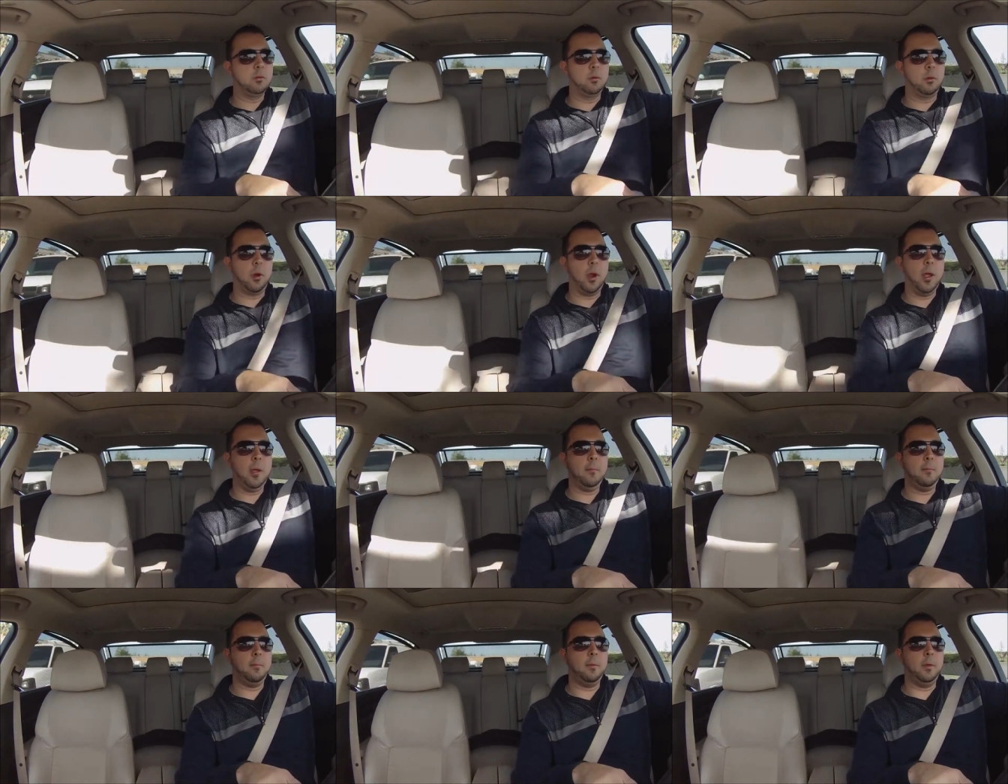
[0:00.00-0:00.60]
All
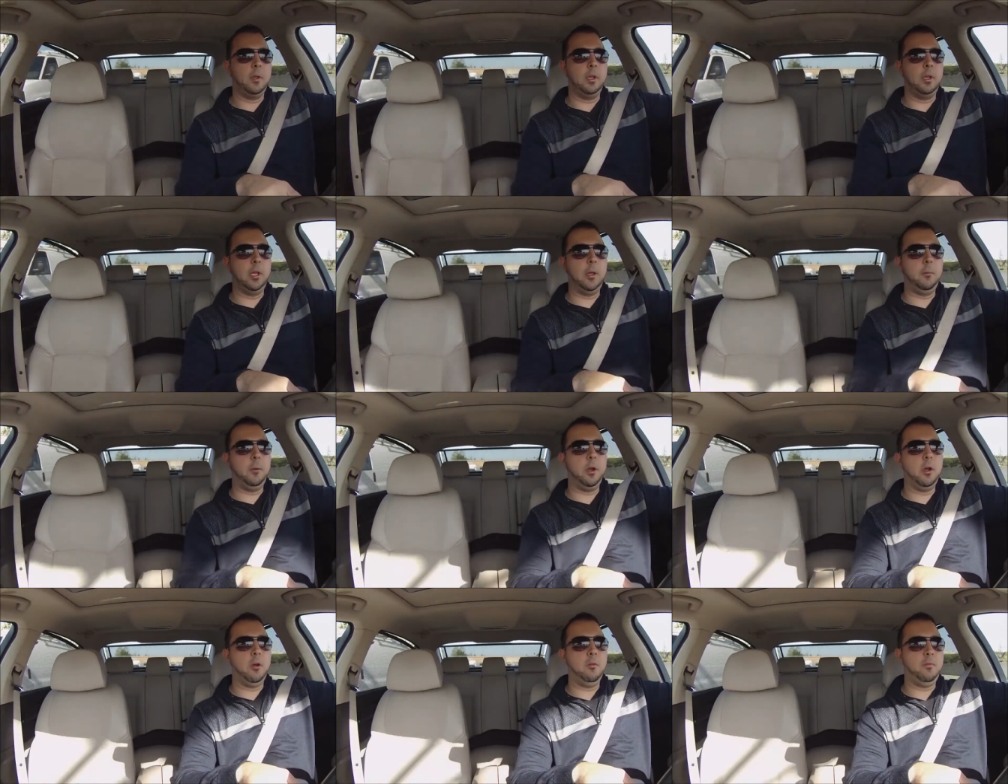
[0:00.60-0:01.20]
right? Let
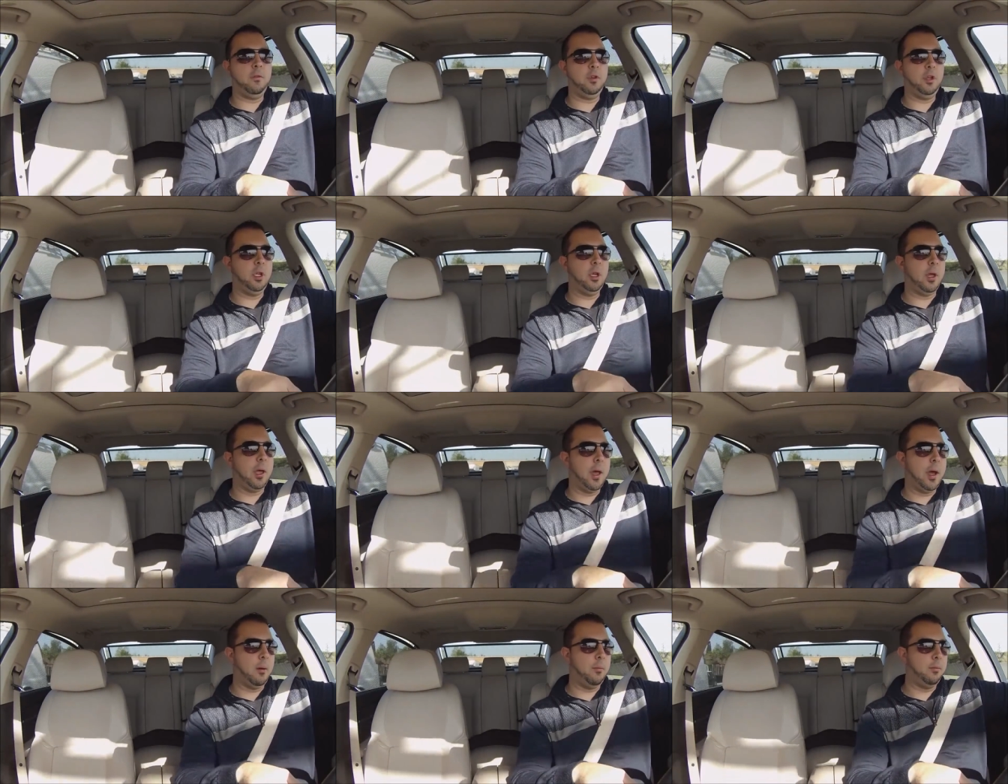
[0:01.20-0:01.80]
me know if you need
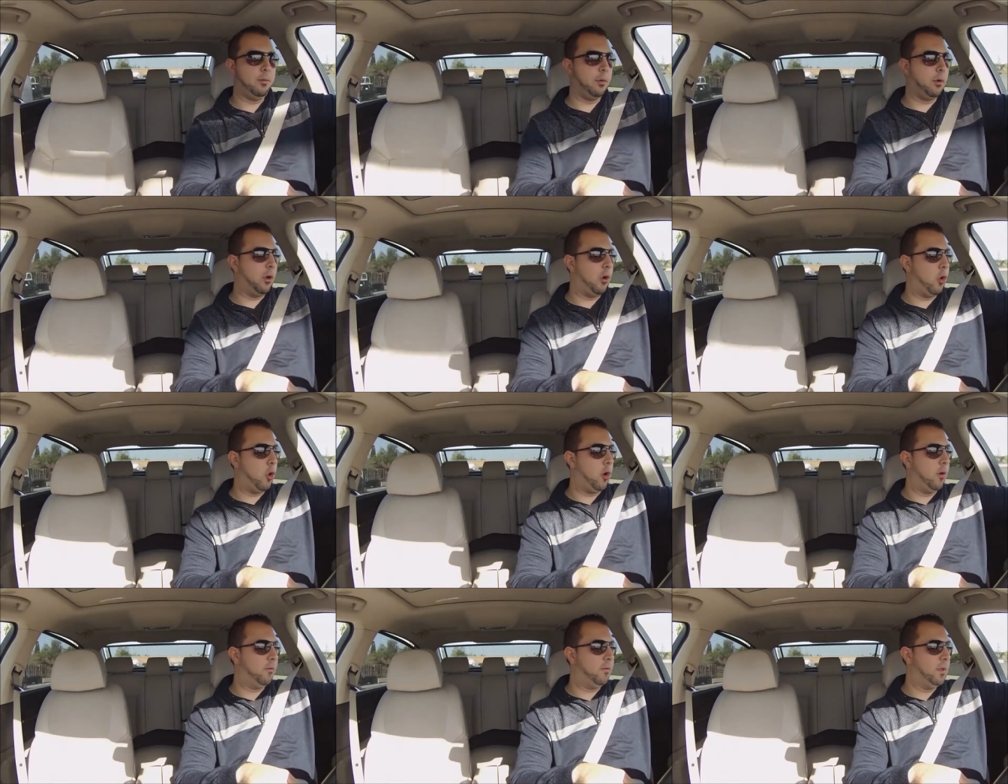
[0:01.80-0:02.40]
help
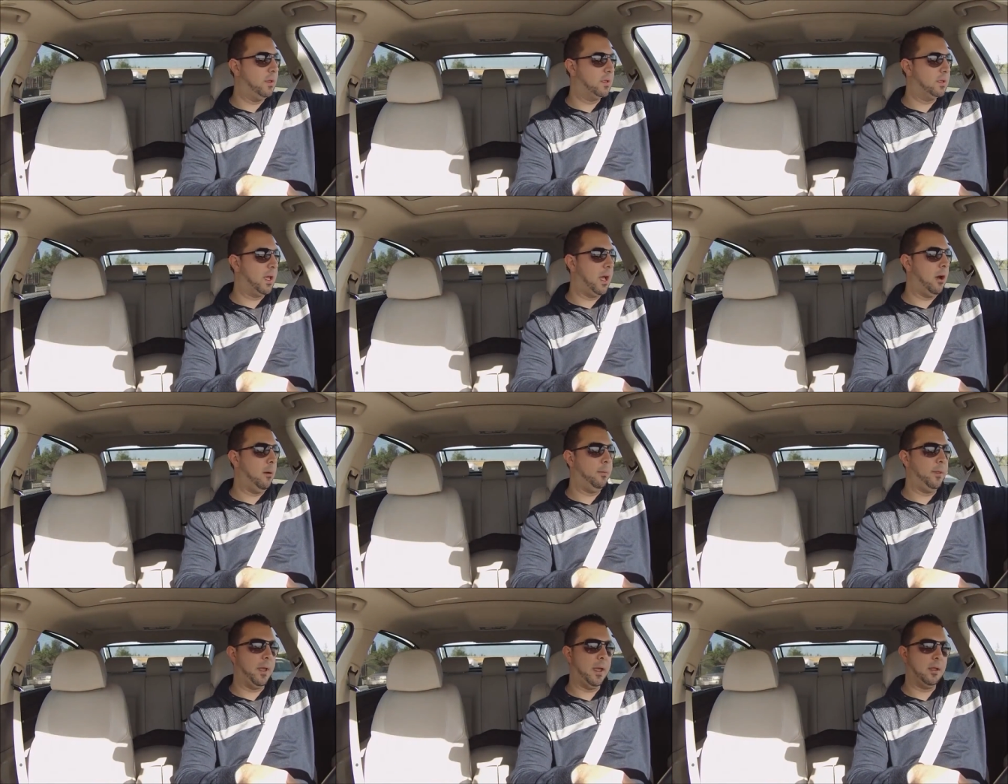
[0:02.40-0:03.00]
or if this
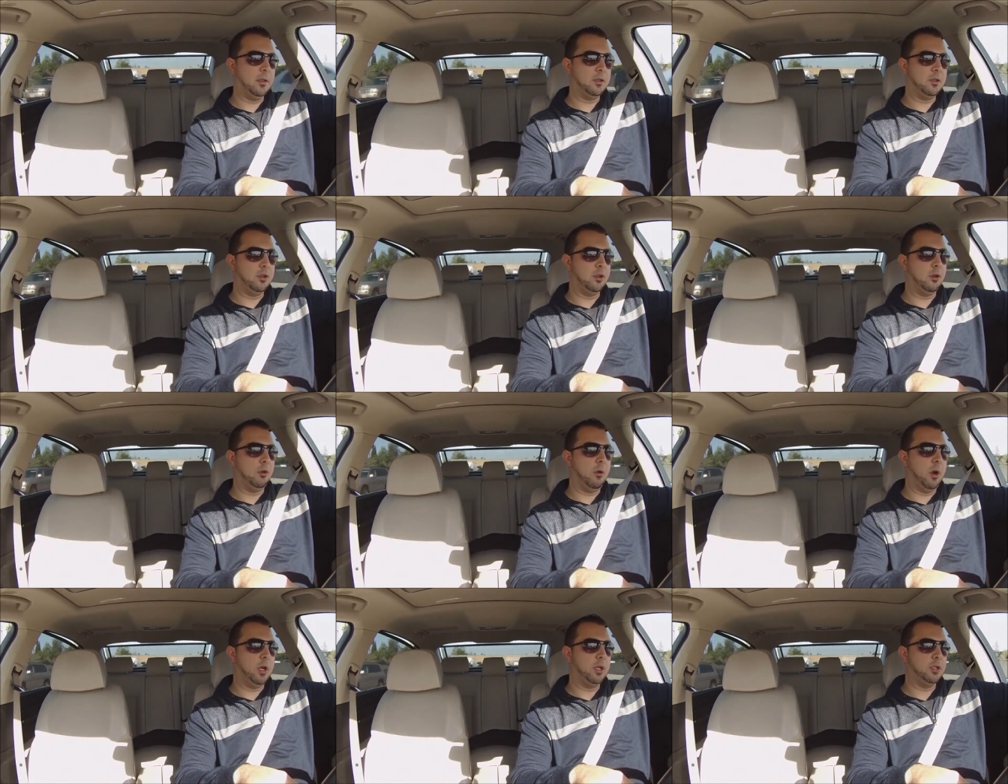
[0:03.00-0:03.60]
helped answer your
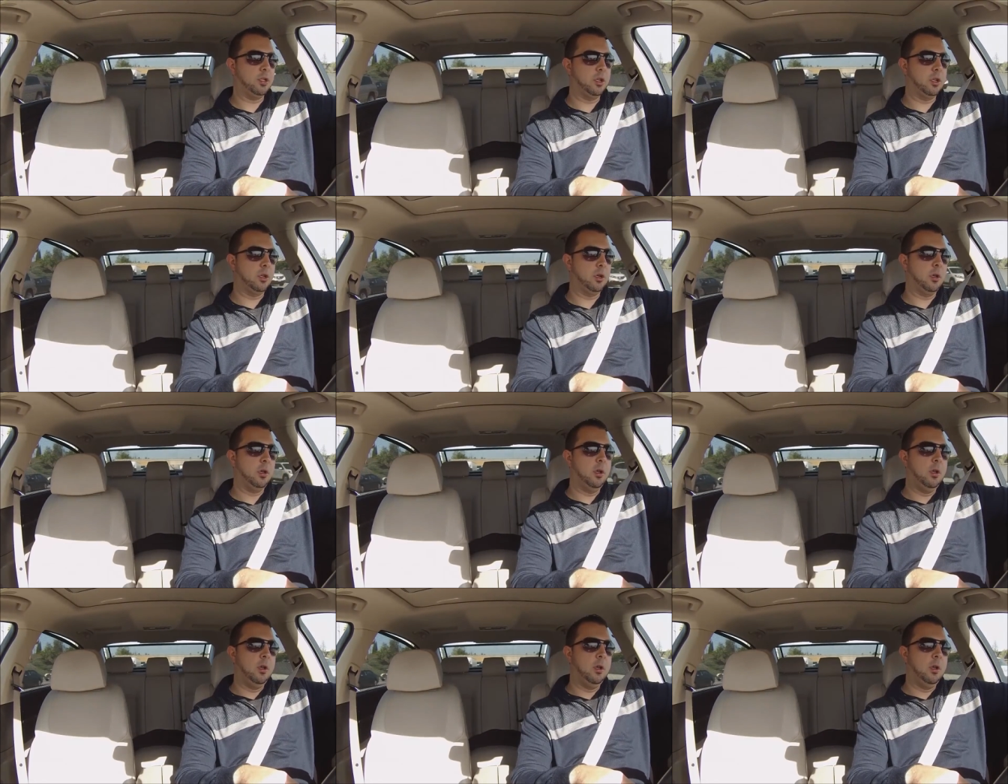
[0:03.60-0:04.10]
question.